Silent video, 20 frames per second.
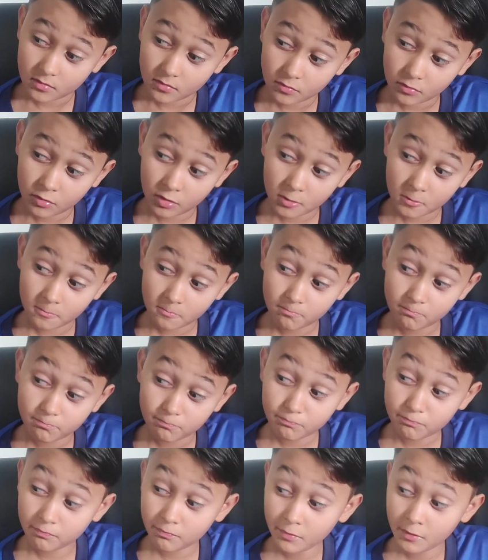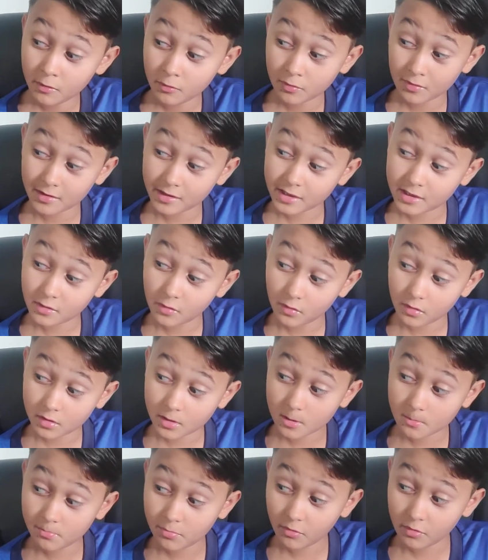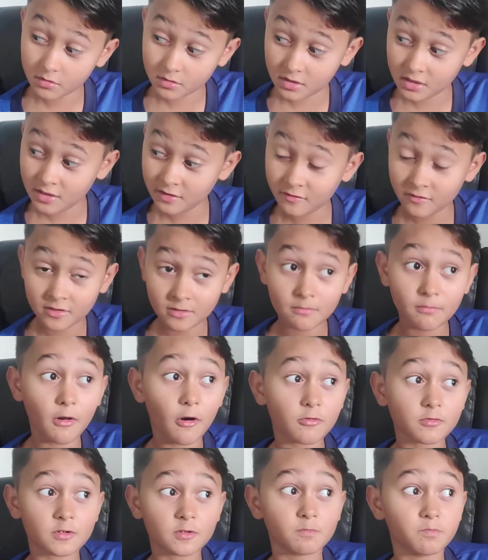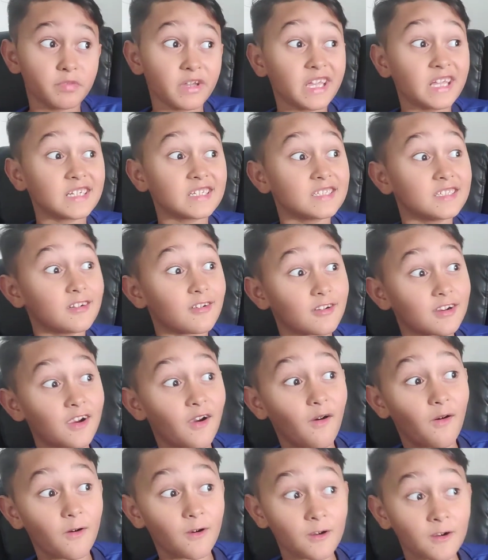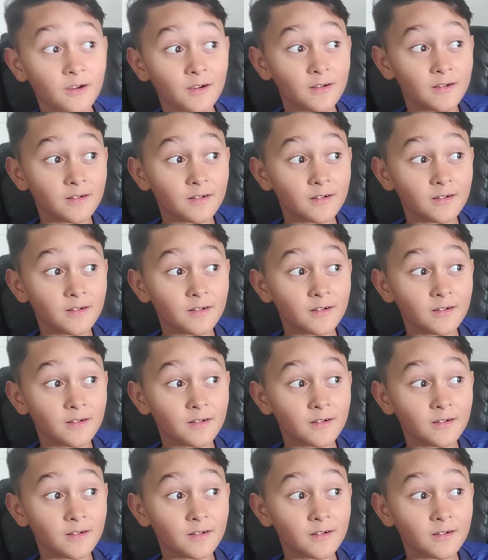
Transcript: Would it be really cool if you build an EV motor big as your car?